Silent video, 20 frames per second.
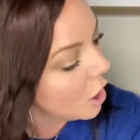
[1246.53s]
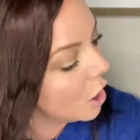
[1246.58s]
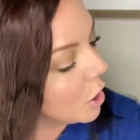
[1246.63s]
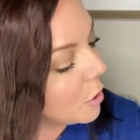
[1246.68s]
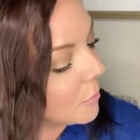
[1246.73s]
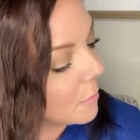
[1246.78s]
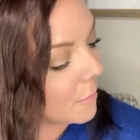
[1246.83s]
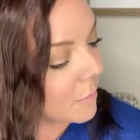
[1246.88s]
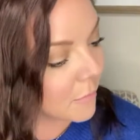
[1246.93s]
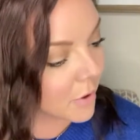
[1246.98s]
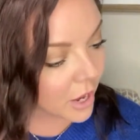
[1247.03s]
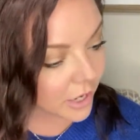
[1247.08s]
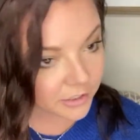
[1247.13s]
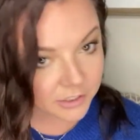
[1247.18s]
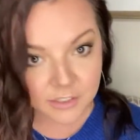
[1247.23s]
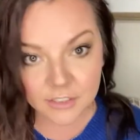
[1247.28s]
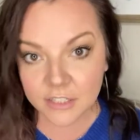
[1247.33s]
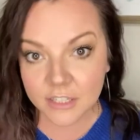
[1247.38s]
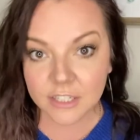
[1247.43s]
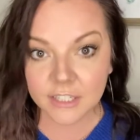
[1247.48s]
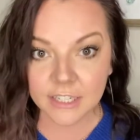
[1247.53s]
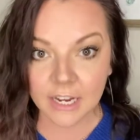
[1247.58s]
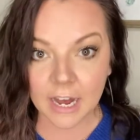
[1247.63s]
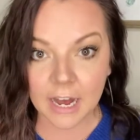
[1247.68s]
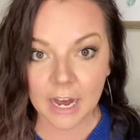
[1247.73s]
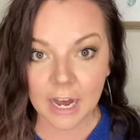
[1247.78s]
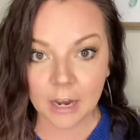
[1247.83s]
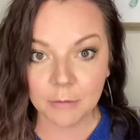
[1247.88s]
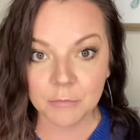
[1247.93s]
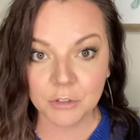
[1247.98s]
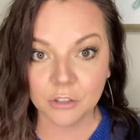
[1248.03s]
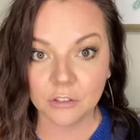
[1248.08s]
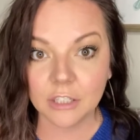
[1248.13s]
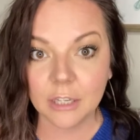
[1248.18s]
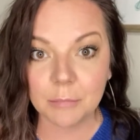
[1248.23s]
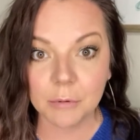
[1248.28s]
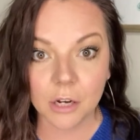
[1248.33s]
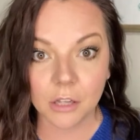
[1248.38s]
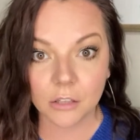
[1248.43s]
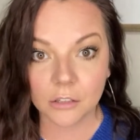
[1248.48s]
Most of the time your
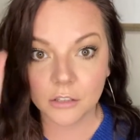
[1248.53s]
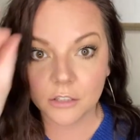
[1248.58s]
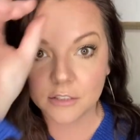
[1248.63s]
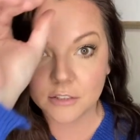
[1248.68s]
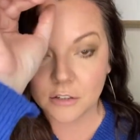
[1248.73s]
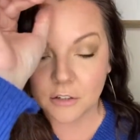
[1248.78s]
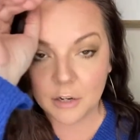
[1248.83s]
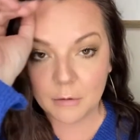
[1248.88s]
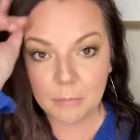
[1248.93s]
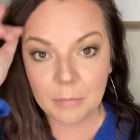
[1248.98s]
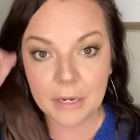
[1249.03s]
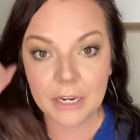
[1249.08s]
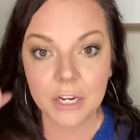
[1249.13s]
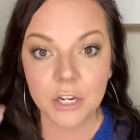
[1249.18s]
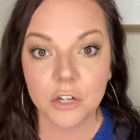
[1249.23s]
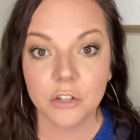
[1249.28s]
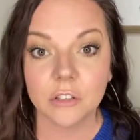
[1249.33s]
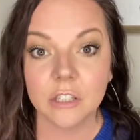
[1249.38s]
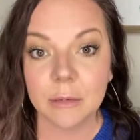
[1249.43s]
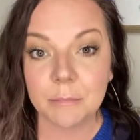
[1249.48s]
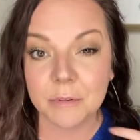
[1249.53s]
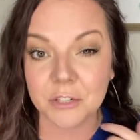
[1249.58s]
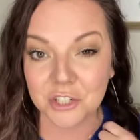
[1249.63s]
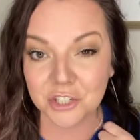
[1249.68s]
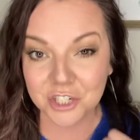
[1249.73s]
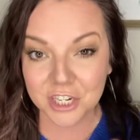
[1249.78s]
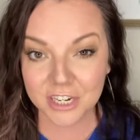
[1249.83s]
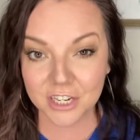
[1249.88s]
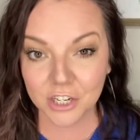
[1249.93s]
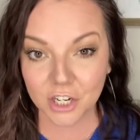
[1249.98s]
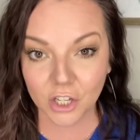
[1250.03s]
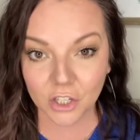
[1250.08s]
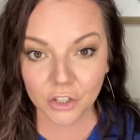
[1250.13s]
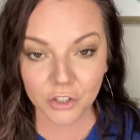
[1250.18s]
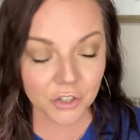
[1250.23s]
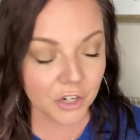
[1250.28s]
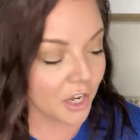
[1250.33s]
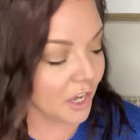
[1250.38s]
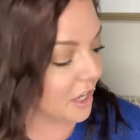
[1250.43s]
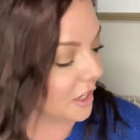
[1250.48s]
lip color is going to be your lip and cheek color.
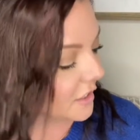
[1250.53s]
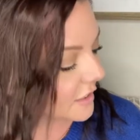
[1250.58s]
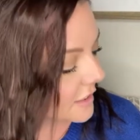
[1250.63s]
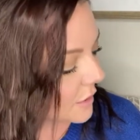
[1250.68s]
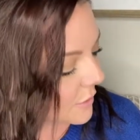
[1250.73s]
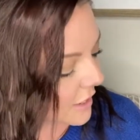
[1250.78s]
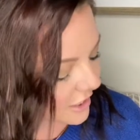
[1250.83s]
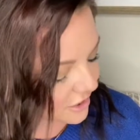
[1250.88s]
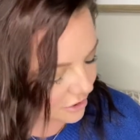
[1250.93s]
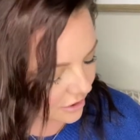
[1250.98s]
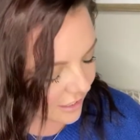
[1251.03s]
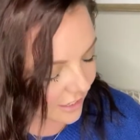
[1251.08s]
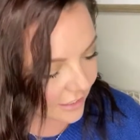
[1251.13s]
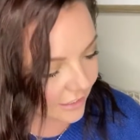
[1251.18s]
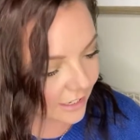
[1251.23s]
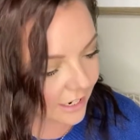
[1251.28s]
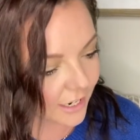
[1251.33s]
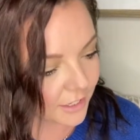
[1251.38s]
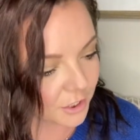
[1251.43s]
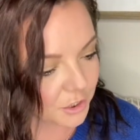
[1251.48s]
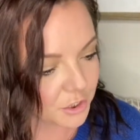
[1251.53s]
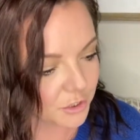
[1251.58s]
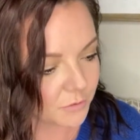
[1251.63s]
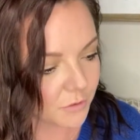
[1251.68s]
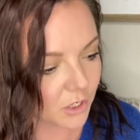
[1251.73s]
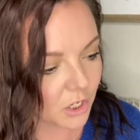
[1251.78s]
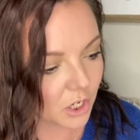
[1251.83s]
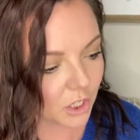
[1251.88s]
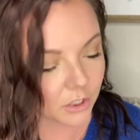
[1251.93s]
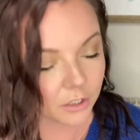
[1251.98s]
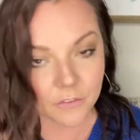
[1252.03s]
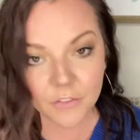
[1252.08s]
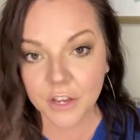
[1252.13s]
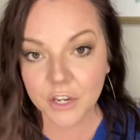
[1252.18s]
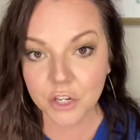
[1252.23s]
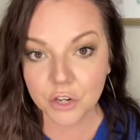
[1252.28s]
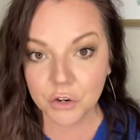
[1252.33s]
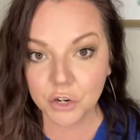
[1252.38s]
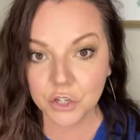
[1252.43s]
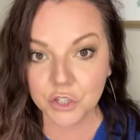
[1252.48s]
So I try to kind of do a color
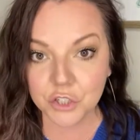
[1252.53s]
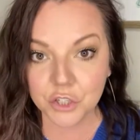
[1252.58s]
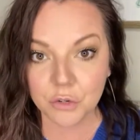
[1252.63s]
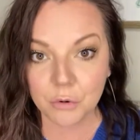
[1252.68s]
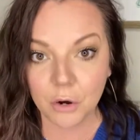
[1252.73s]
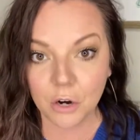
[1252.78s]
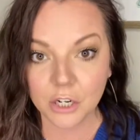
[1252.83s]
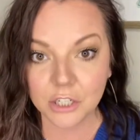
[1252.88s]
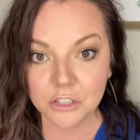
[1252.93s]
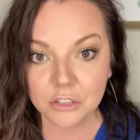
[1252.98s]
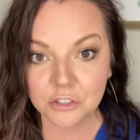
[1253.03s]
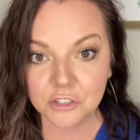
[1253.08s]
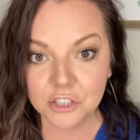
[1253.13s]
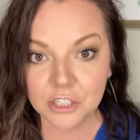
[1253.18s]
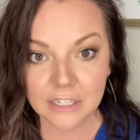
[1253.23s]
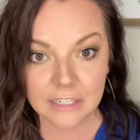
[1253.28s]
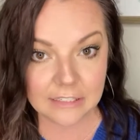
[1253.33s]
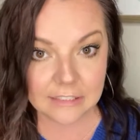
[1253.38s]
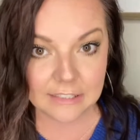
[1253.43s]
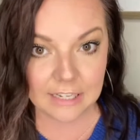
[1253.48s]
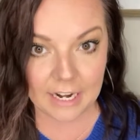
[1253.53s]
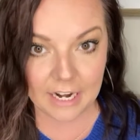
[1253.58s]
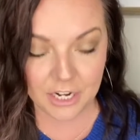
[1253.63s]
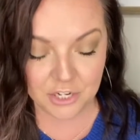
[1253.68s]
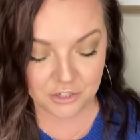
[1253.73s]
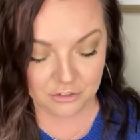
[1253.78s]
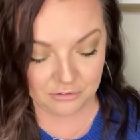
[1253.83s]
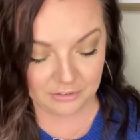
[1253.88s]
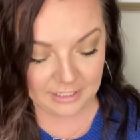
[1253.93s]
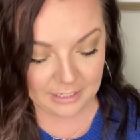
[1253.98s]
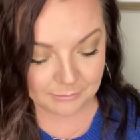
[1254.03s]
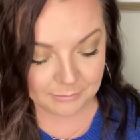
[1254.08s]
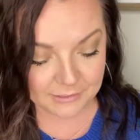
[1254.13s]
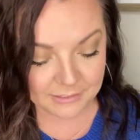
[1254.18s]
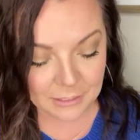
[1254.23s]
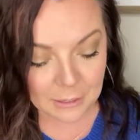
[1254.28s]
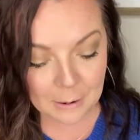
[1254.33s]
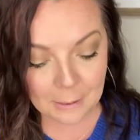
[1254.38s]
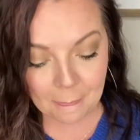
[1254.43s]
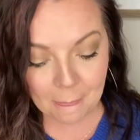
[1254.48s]
that you can do on your cheeks and your lips,
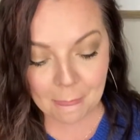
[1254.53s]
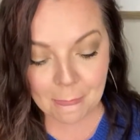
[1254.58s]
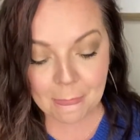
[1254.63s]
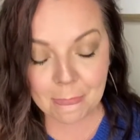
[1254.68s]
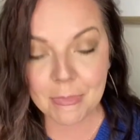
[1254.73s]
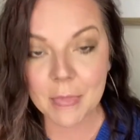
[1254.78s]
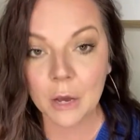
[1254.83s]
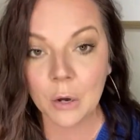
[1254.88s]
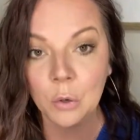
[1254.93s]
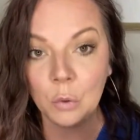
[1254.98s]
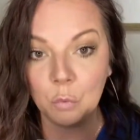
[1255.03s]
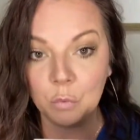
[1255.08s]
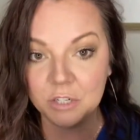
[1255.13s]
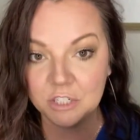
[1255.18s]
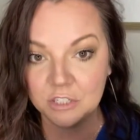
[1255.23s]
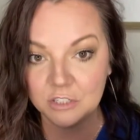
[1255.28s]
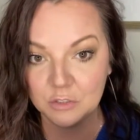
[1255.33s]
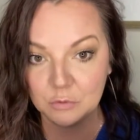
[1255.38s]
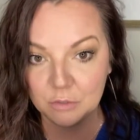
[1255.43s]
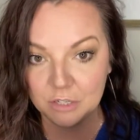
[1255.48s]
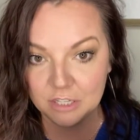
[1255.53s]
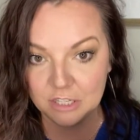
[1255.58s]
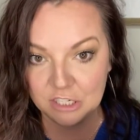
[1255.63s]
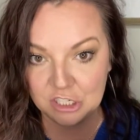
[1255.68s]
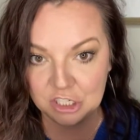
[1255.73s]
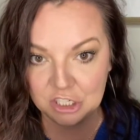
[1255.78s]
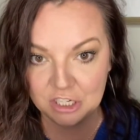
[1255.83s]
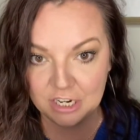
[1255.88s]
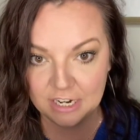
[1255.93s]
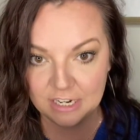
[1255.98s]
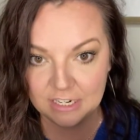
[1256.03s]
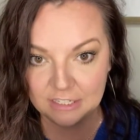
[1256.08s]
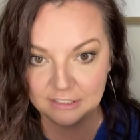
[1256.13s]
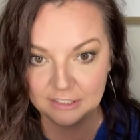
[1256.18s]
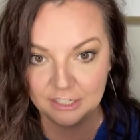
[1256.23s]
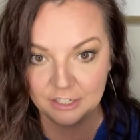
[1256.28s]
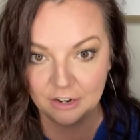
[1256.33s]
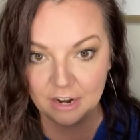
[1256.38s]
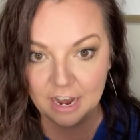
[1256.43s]
which is what this shade is here.